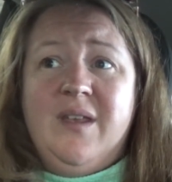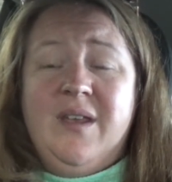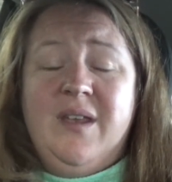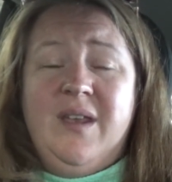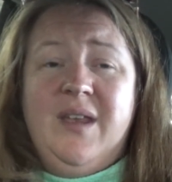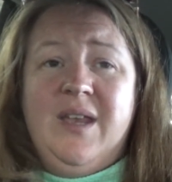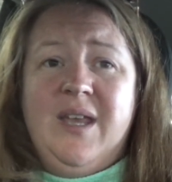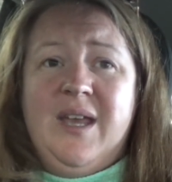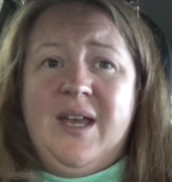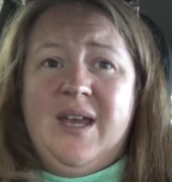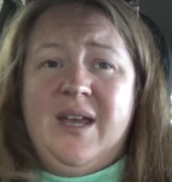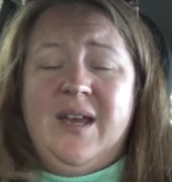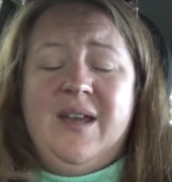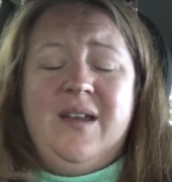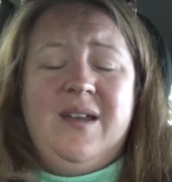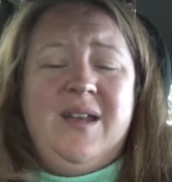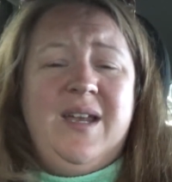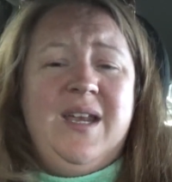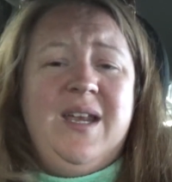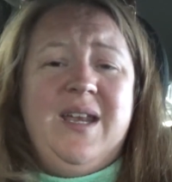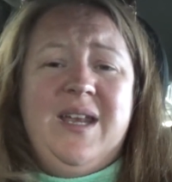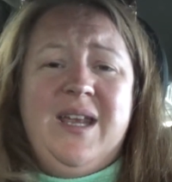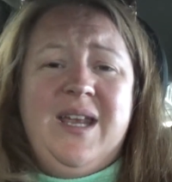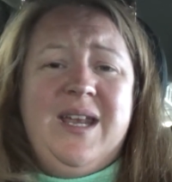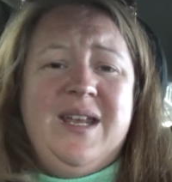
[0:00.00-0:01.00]

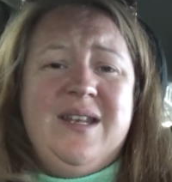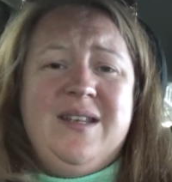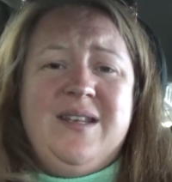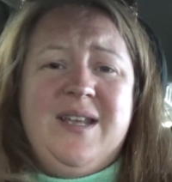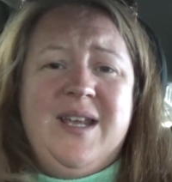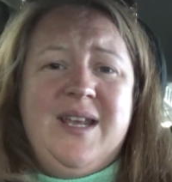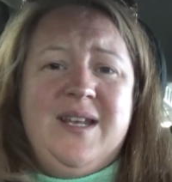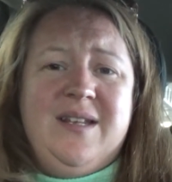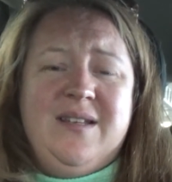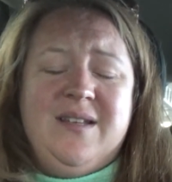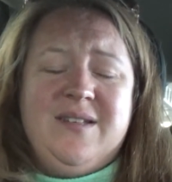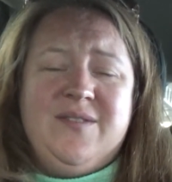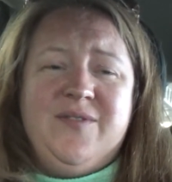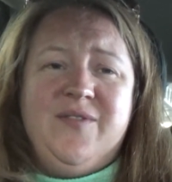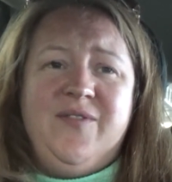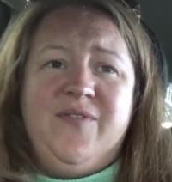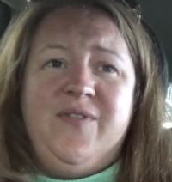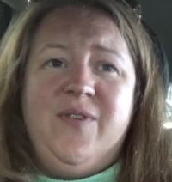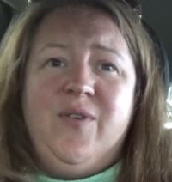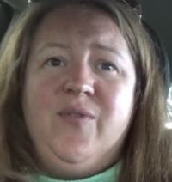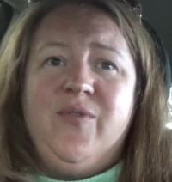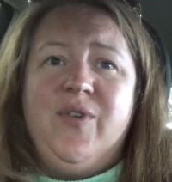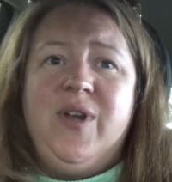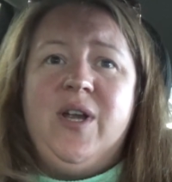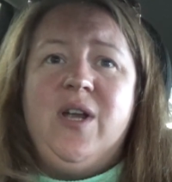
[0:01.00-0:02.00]
It doesn't
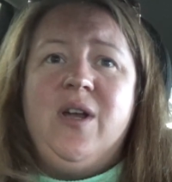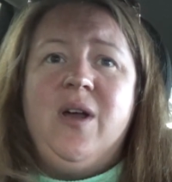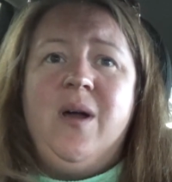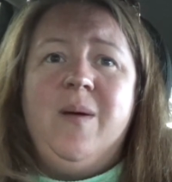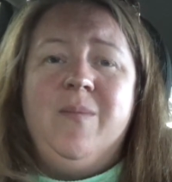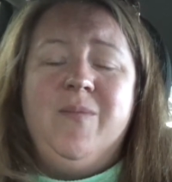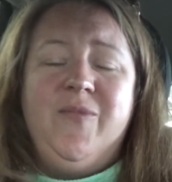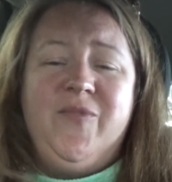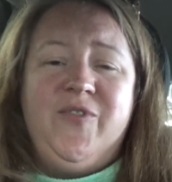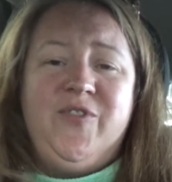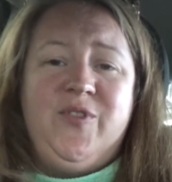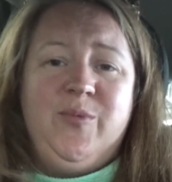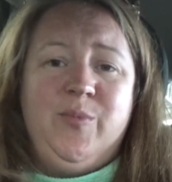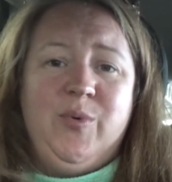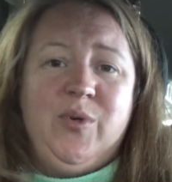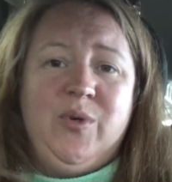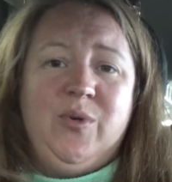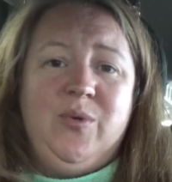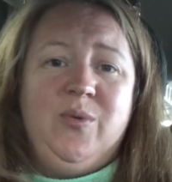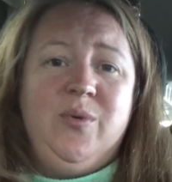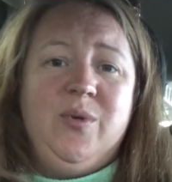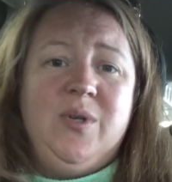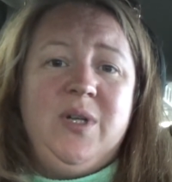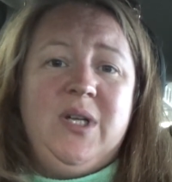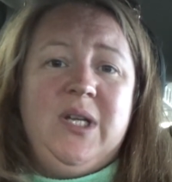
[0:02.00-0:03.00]
feel very
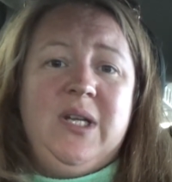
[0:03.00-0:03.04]
comfortable.